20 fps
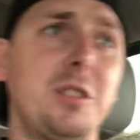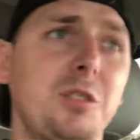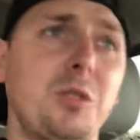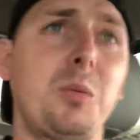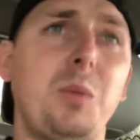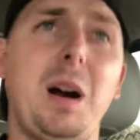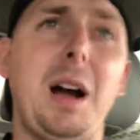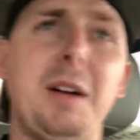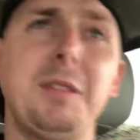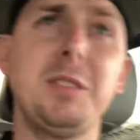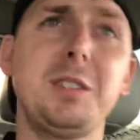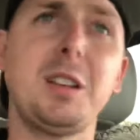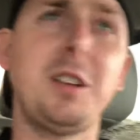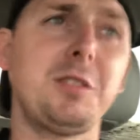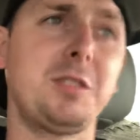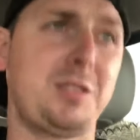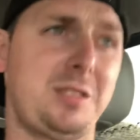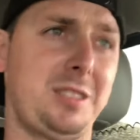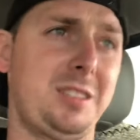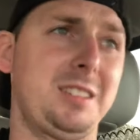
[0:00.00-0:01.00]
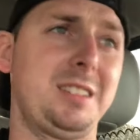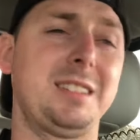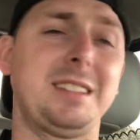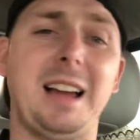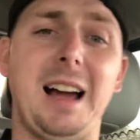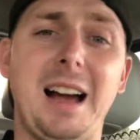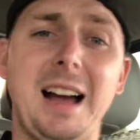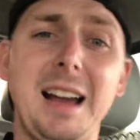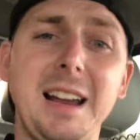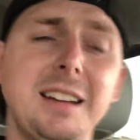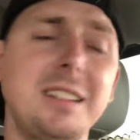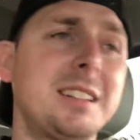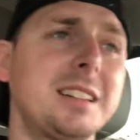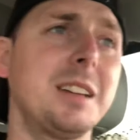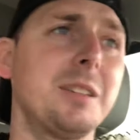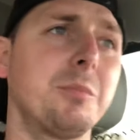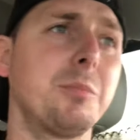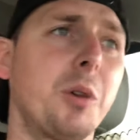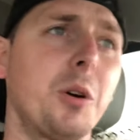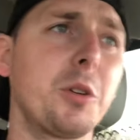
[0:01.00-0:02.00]
their wives and stuff to just die, just
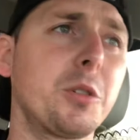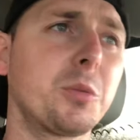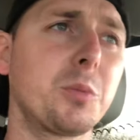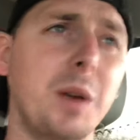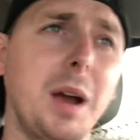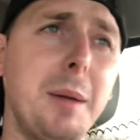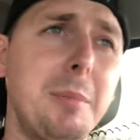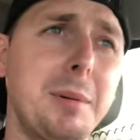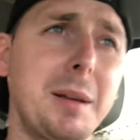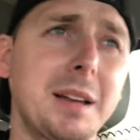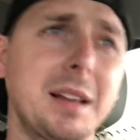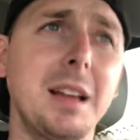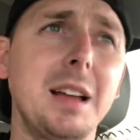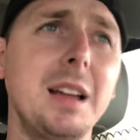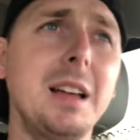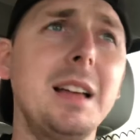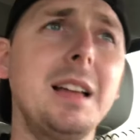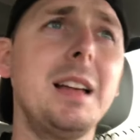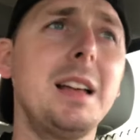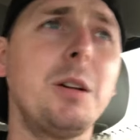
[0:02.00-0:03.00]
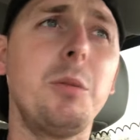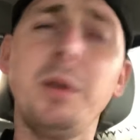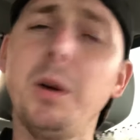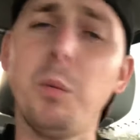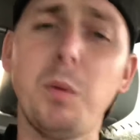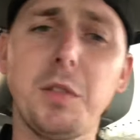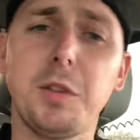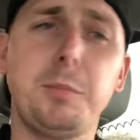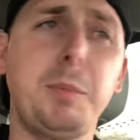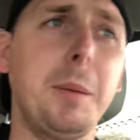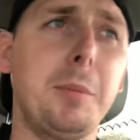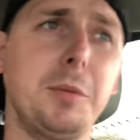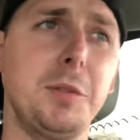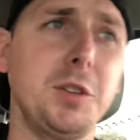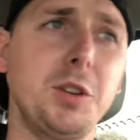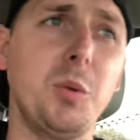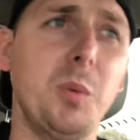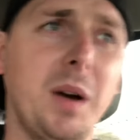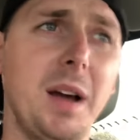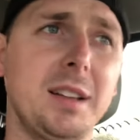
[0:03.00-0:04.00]
get murdered, raped. Like, we don't want these people in the
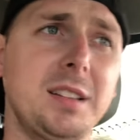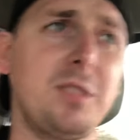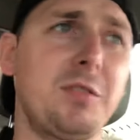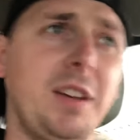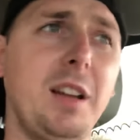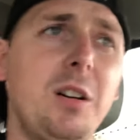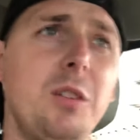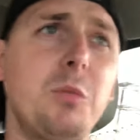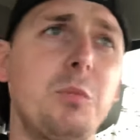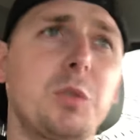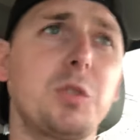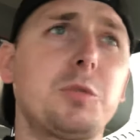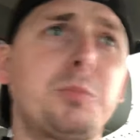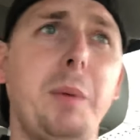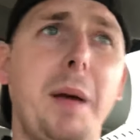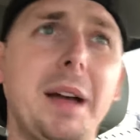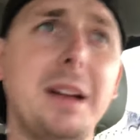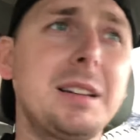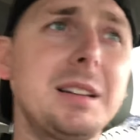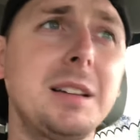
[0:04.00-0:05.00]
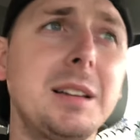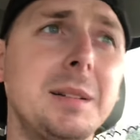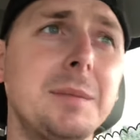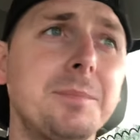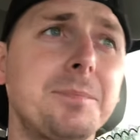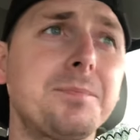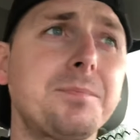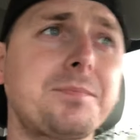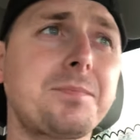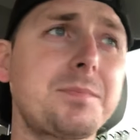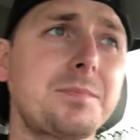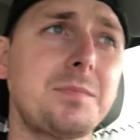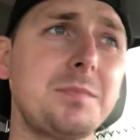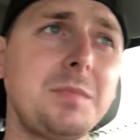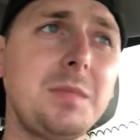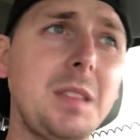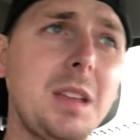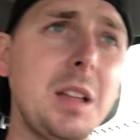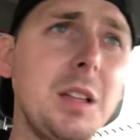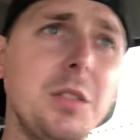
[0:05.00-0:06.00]
U.S. if they don't respect
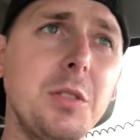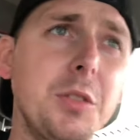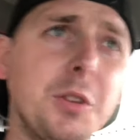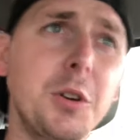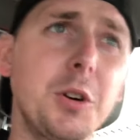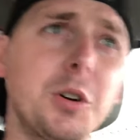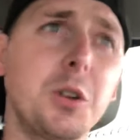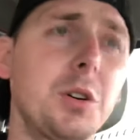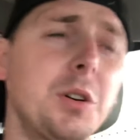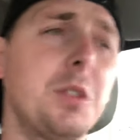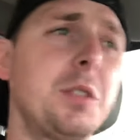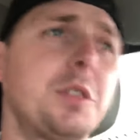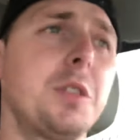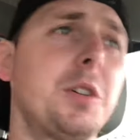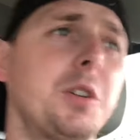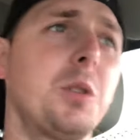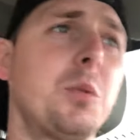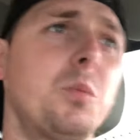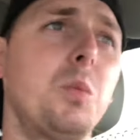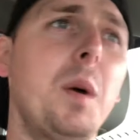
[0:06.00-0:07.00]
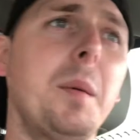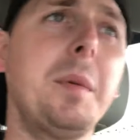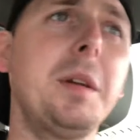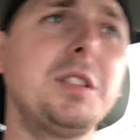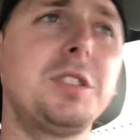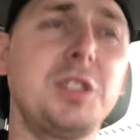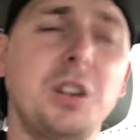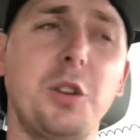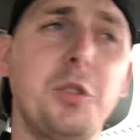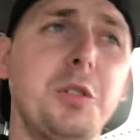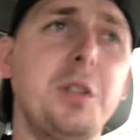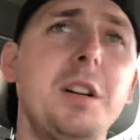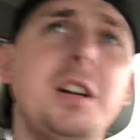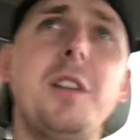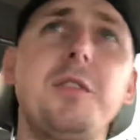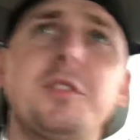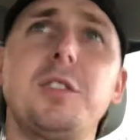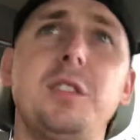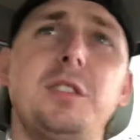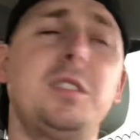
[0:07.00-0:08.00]
their women and children
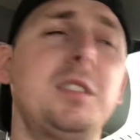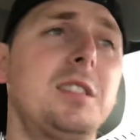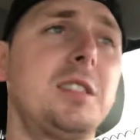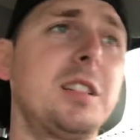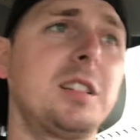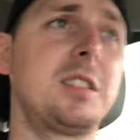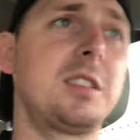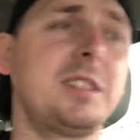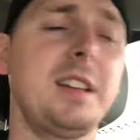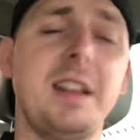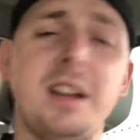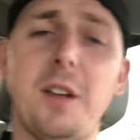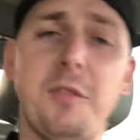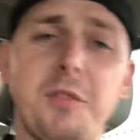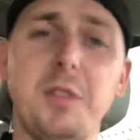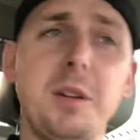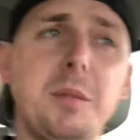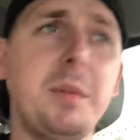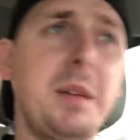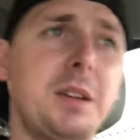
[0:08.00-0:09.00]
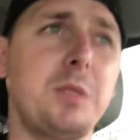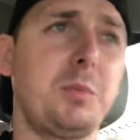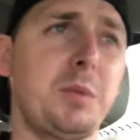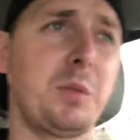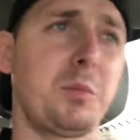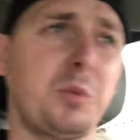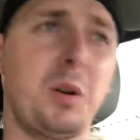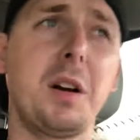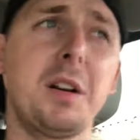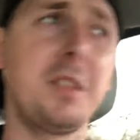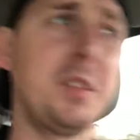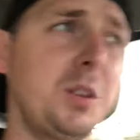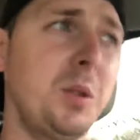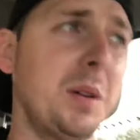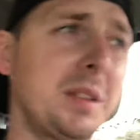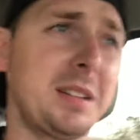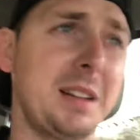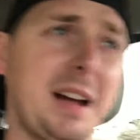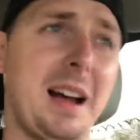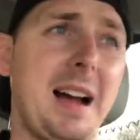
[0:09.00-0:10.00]
enough to stand up for them. They just want to run to the
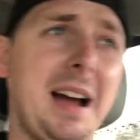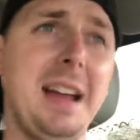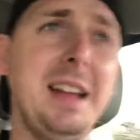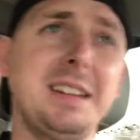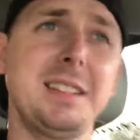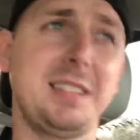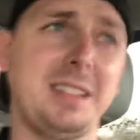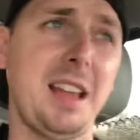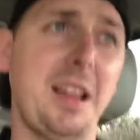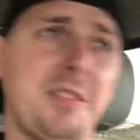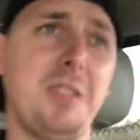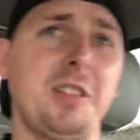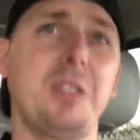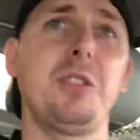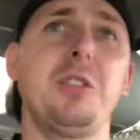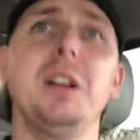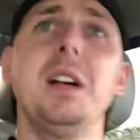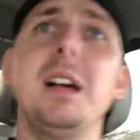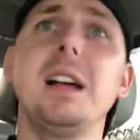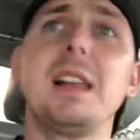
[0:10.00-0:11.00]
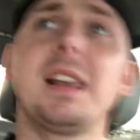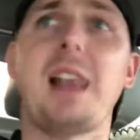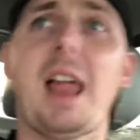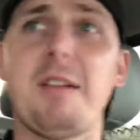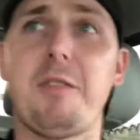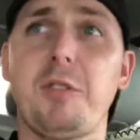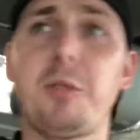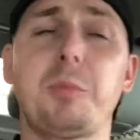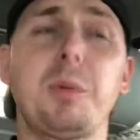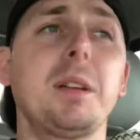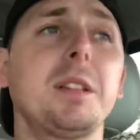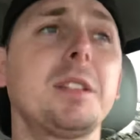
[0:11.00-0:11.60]
U.S. and hide, just have a little life, or bring